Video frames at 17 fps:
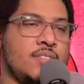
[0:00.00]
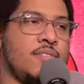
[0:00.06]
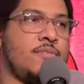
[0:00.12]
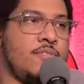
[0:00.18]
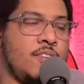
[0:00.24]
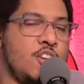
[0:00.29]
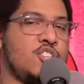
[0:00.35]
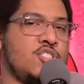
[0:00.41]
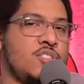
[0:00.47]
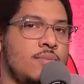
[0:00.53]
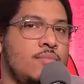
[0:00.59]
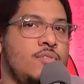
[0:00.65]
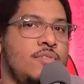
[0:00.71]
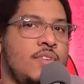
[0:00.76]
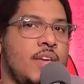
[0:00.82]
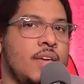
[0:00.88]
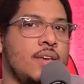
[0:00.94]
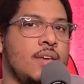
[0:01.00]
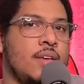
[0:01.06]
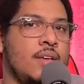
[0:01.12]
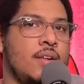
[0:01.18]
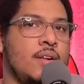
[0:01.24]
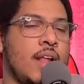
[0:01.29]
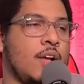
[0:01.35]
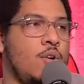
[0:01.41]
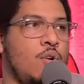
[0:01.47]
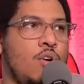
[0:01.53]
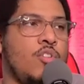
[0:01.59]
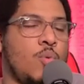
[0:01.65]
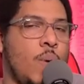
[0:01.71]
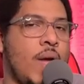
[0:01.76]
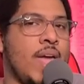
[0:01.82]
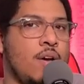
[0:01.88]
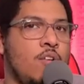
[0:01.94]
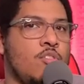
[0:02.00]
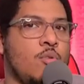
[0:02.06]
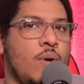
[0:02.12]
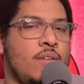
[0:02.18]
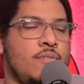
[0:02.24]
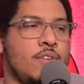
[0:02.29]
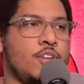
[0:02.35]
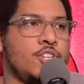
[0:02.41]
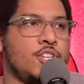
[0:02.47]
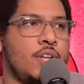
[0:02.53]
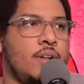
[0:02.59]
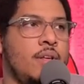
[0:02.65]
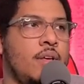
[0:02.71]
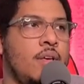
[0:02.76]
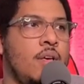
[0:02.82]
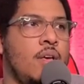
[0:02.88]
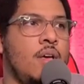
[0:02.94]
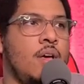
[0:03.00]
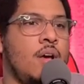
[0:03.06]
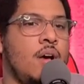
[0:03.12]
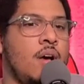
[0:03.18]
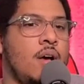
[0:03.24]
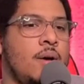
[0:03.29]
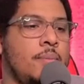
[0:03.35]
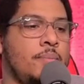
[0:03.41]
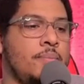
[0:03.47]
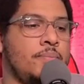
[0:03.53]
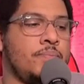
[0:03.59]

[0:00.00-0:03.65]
finish the movie, like all the way, all the way finish it, um,